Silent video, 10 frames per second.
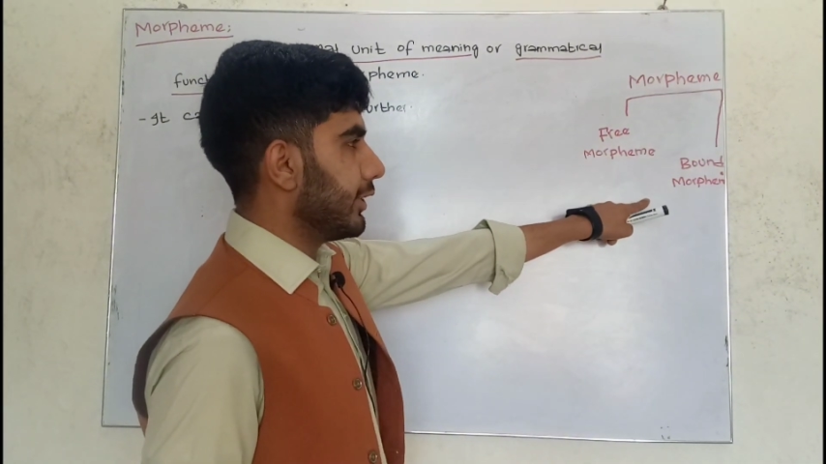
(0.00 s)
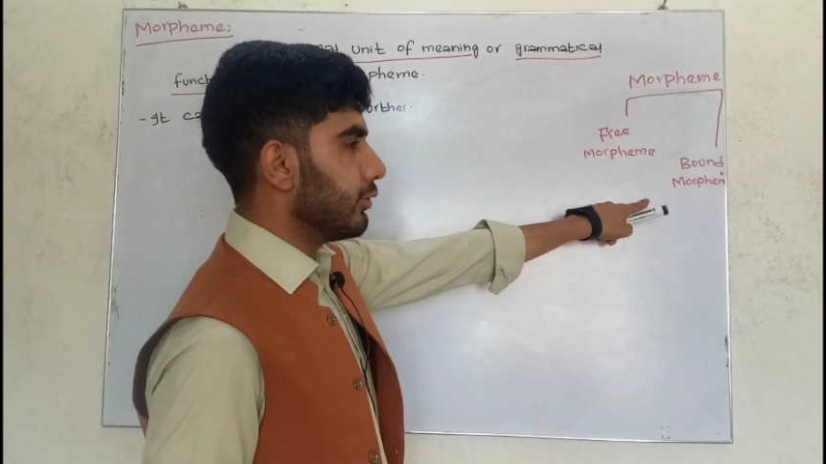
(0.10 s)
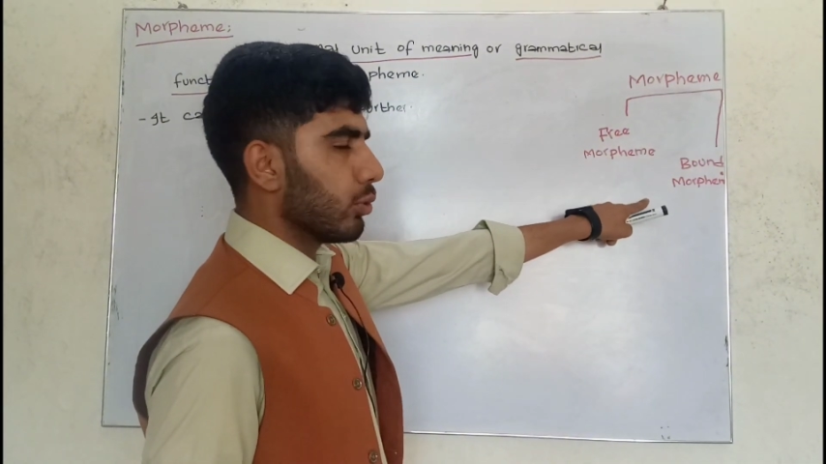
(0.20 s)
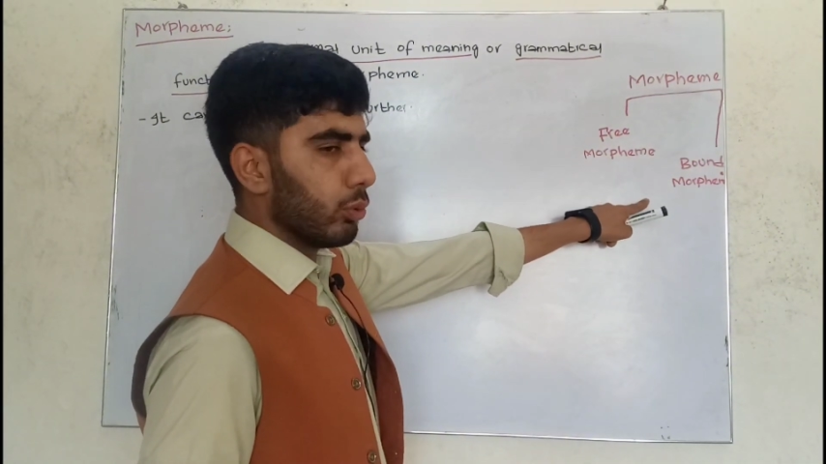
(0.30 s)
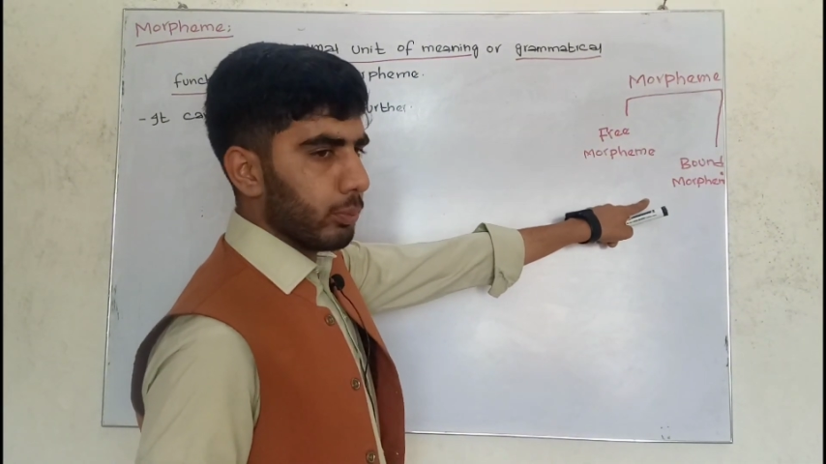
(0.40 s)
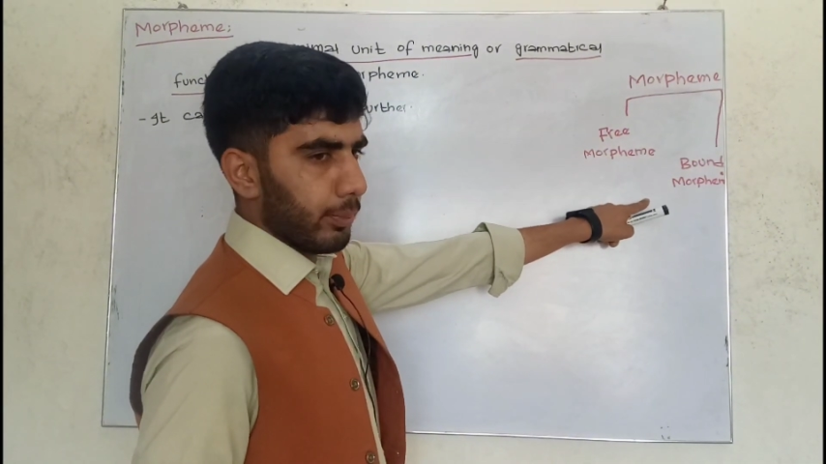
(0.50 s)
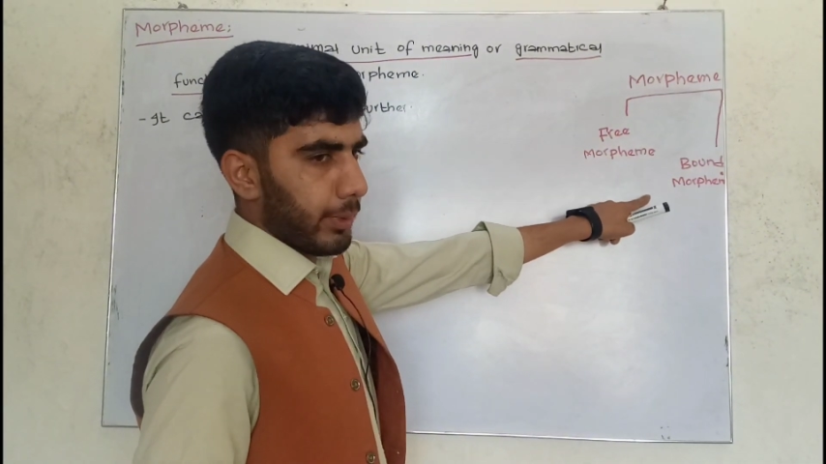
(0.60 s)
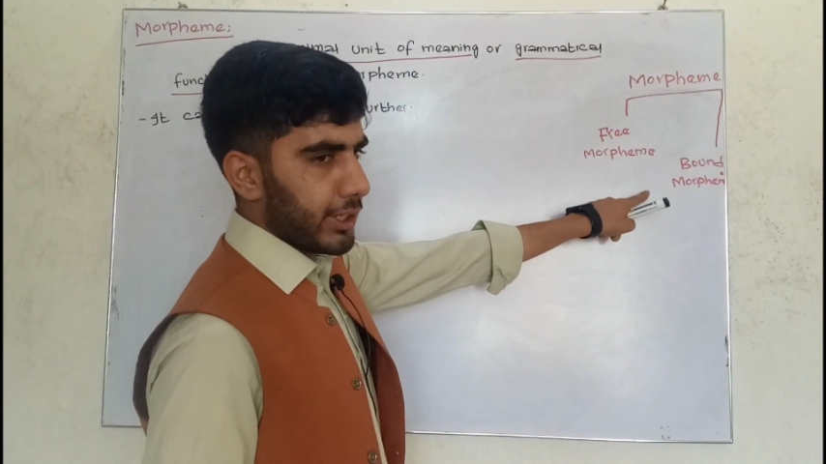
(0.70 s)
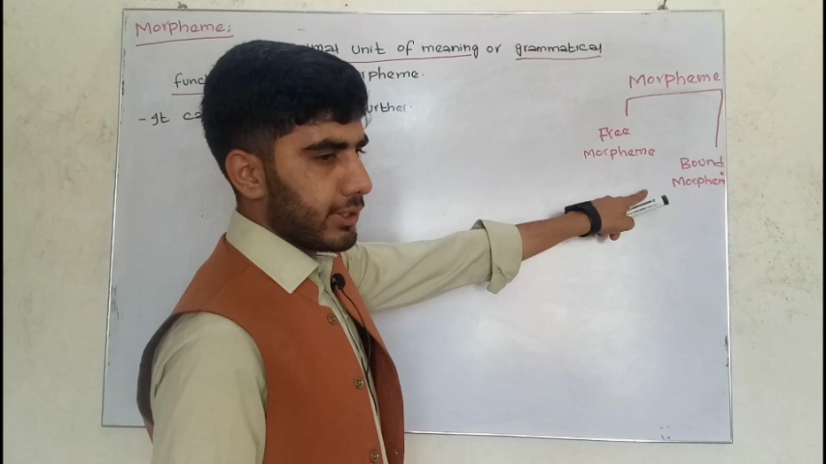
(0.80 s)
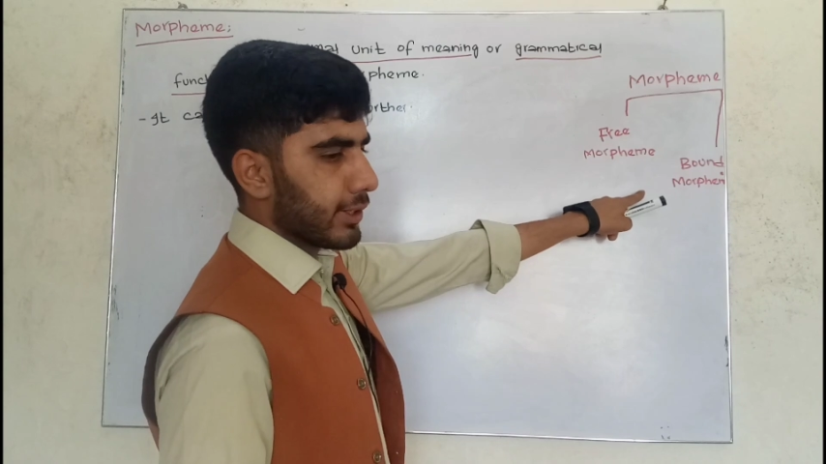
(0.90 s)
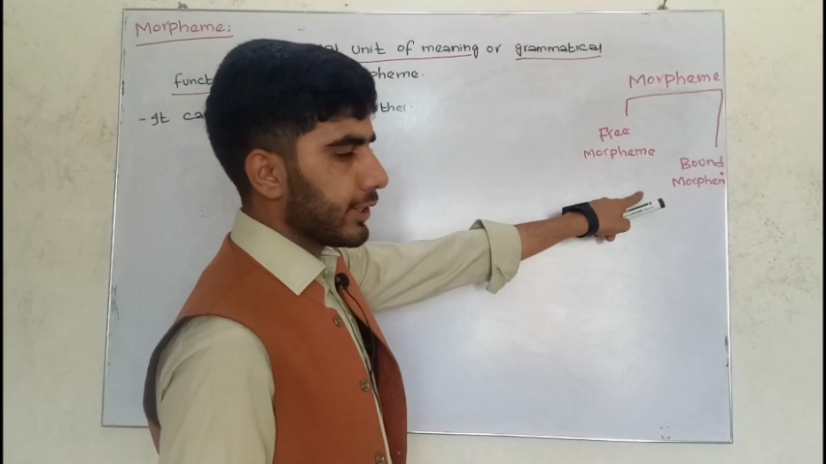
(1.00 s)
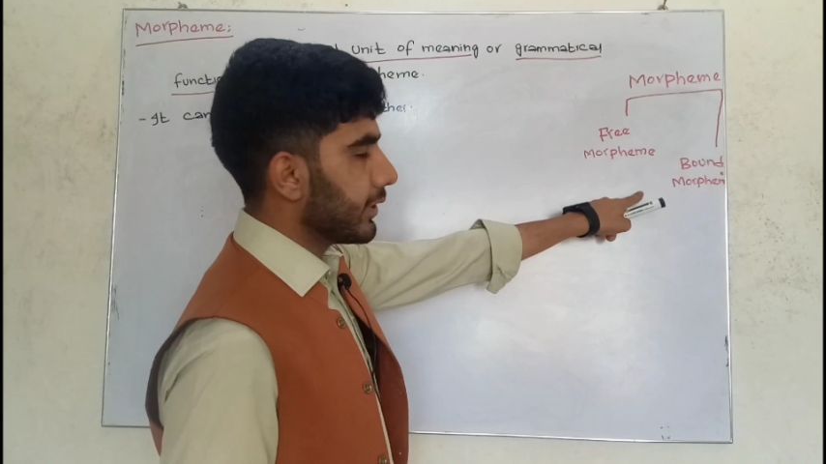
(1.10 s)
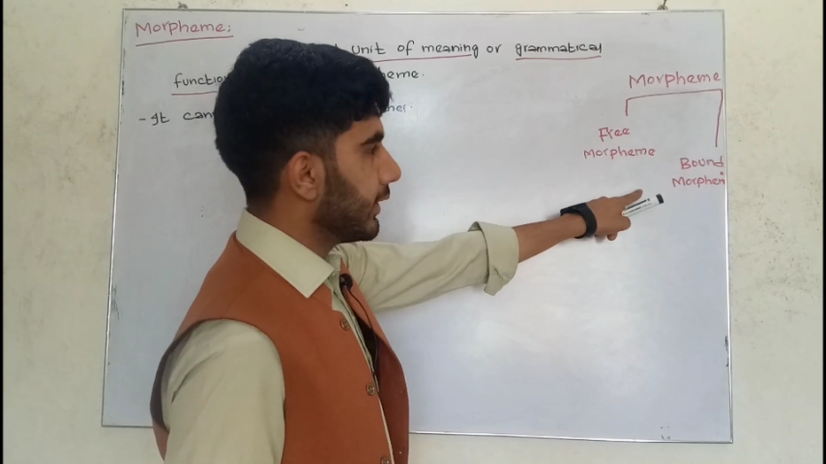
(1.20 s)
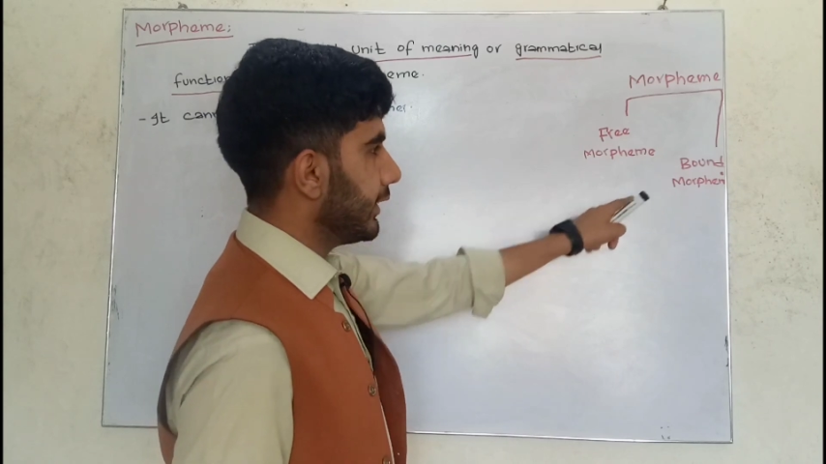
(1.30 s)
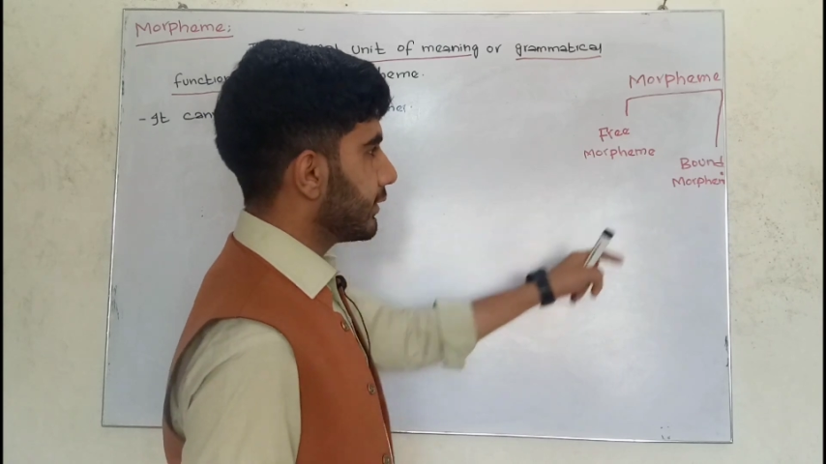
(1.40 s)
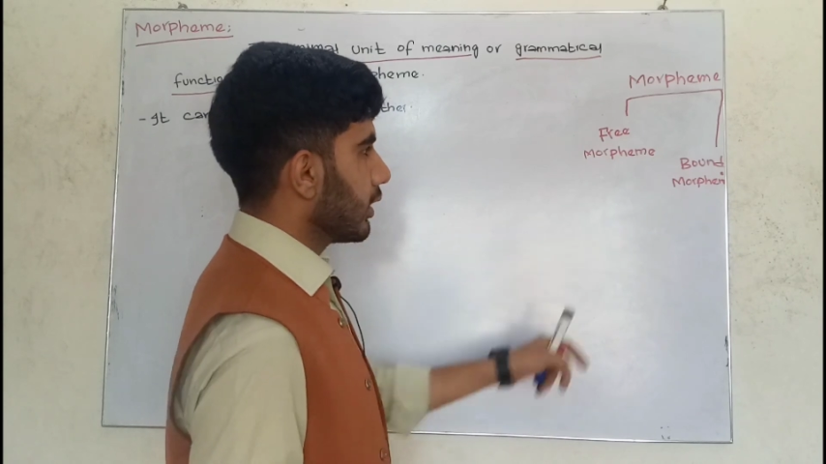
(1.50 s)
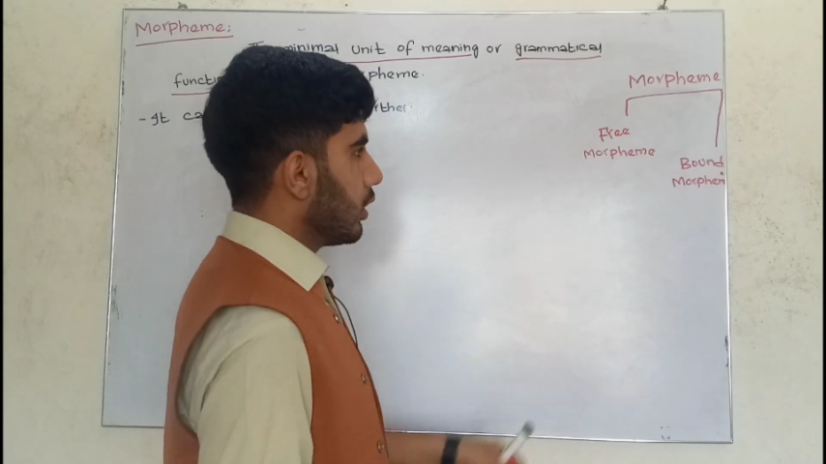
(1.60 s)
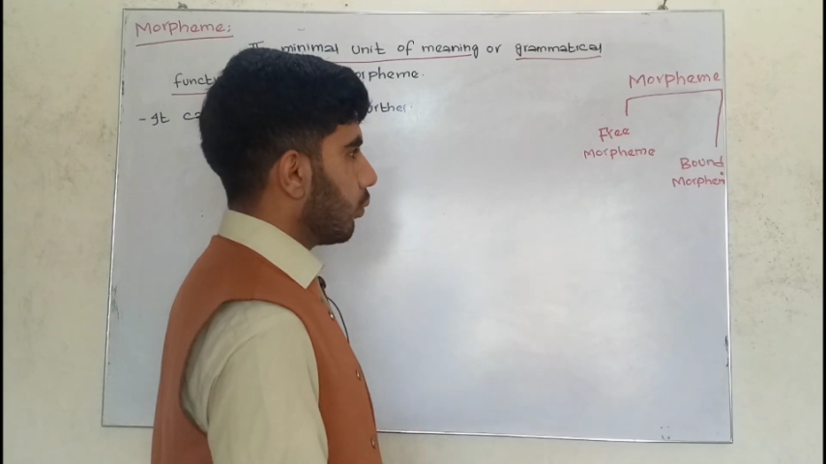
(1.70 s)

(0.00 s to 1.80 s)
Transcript: into major categories.